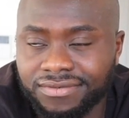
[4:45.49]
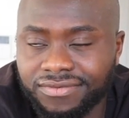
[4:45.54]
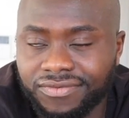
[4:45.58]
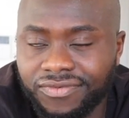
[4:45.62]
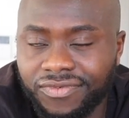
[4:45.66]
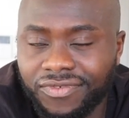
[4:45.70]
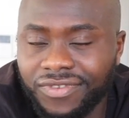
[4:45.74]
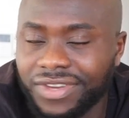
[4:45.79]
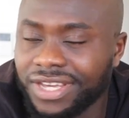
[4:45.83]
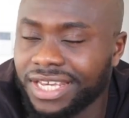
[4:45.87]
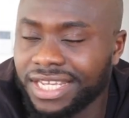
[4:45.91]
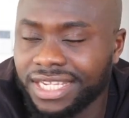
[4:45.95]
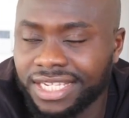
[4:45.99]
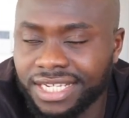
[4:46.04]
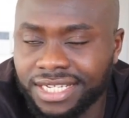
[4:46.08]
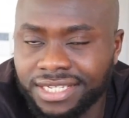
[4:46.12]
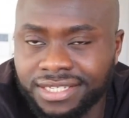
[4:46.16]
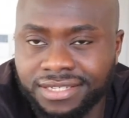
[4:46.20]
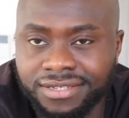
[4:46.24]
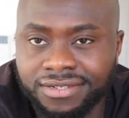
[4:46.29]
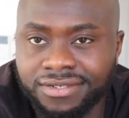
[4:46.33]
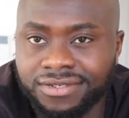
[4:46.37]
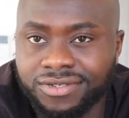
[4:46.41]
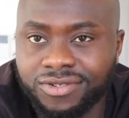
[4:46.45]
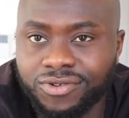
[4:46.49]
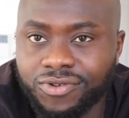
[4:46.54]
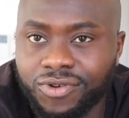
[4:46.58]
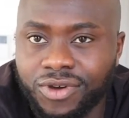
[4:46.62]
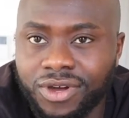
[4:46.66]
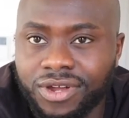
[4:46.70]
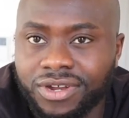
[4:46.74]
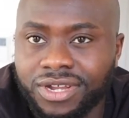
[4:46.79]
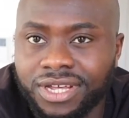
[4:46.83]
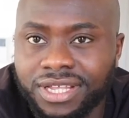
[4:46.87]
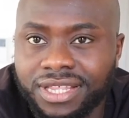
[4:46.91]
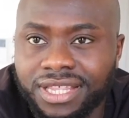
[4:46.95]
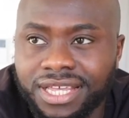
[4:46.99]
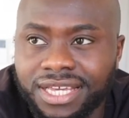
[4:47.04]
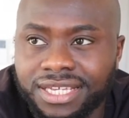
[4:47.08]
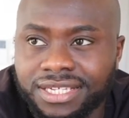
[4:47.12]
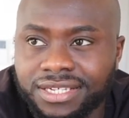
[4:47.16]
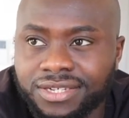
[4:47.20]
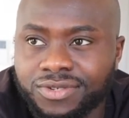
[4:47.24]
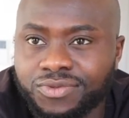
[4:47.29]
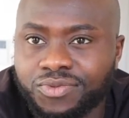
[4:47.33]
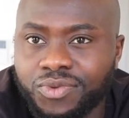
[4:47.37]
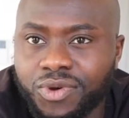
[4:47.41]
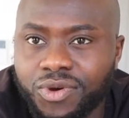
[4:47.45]
feed and do other
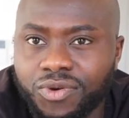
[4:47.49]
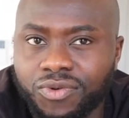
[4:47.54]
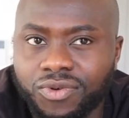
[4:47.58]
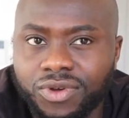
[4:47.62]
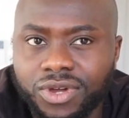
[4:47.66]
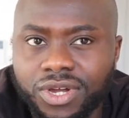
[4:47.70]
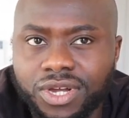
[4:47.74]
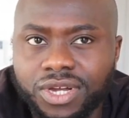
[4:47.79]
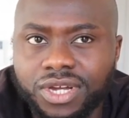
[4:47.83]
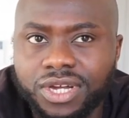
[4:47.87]
things as well.